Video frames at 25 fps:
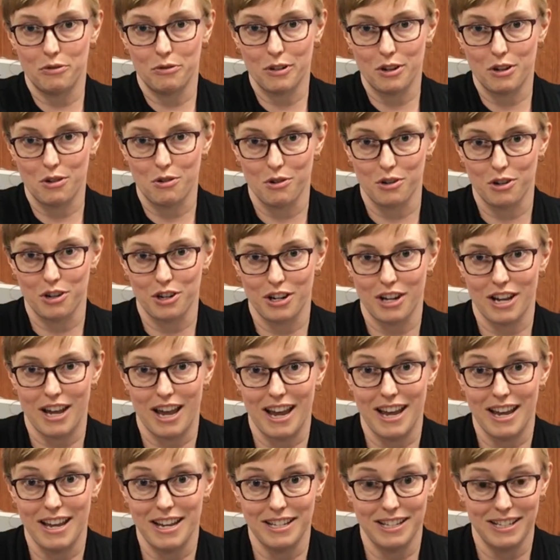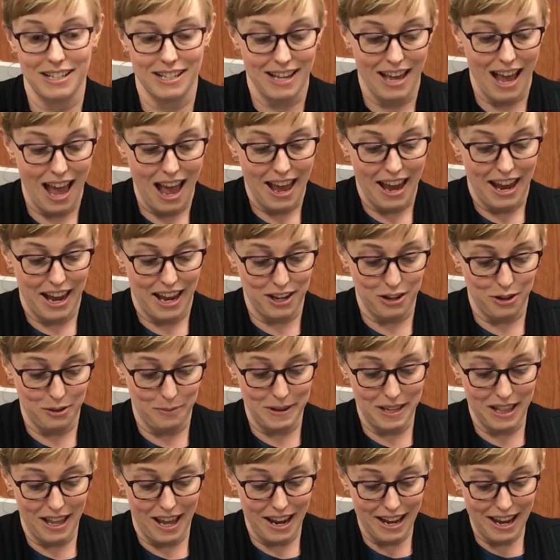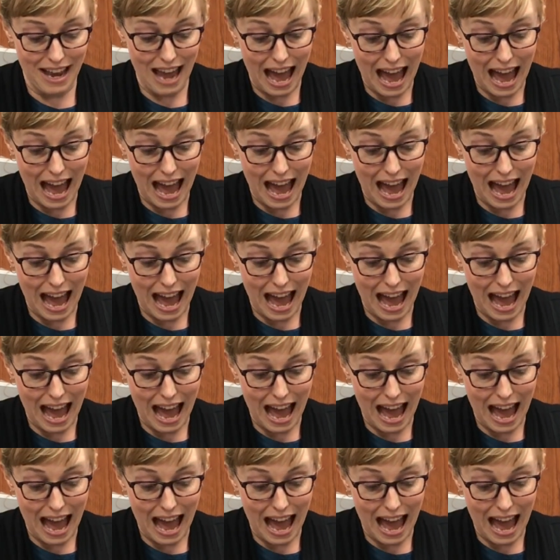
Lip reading: your recorder case and you'll be like,